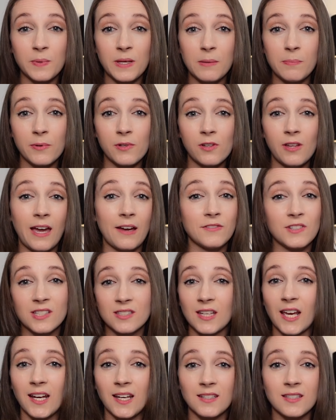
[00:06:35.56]
people have
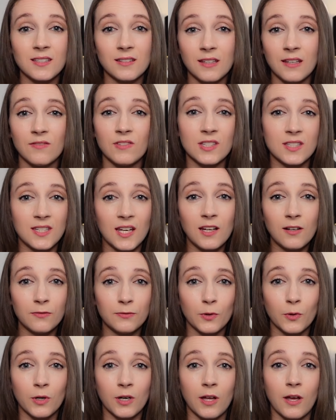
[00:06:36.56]
decided to leave the state of
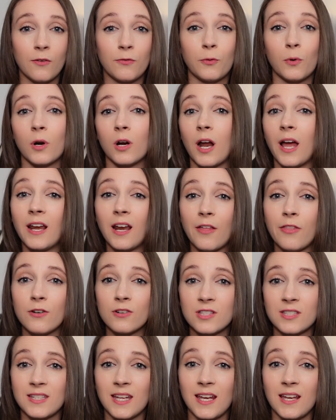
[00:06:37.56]
Florida for another
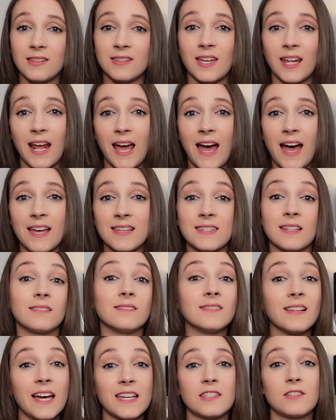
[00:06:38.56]
state that has
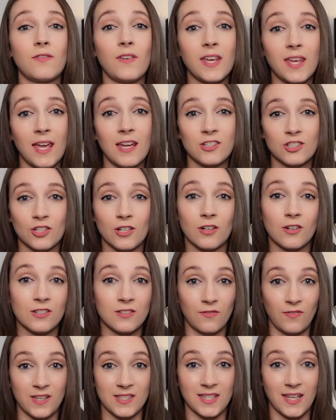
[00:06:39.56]
less vacationers
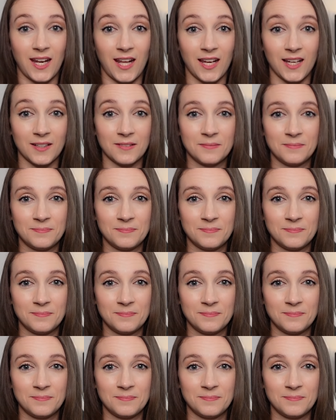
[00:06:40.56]
visiting.